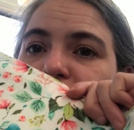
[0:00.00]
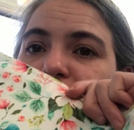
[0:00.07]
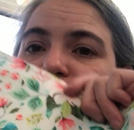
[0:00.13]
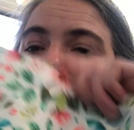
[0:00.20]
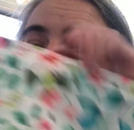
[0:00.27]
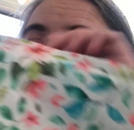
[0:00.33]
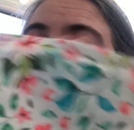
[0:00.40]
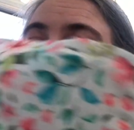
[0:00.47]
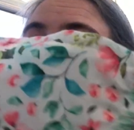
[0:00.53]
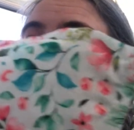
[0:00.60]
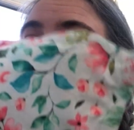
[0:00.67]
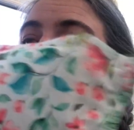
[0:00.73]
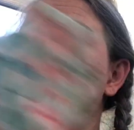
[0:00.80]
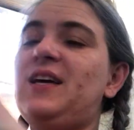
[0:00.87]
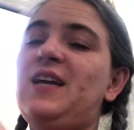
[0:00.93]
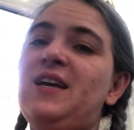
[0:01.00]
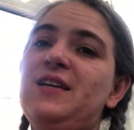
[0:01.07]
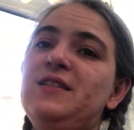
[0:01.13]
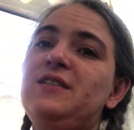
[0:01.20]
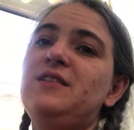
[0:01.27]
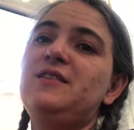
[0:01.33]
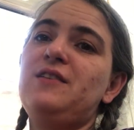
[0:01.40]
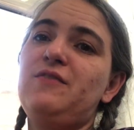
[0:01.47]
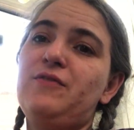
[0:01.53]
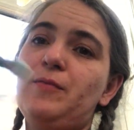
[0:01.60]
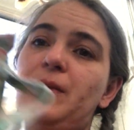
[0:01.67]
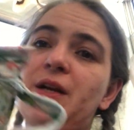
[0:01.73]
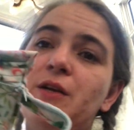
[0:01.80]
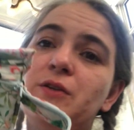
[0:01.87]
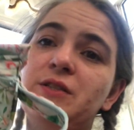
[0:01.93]
flower bag that has the
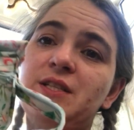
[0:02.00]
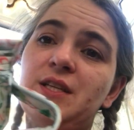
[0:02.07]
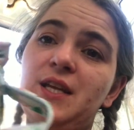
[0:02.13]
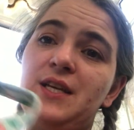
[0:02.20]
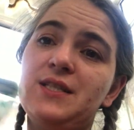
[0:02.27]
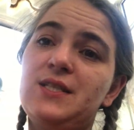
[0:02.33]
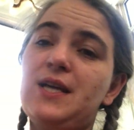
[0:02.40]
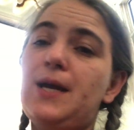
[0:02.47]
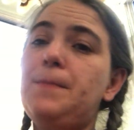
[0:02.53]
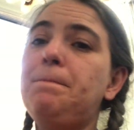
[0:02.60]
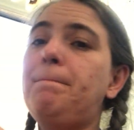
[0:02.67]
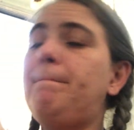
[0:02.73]
flamingos on the inside.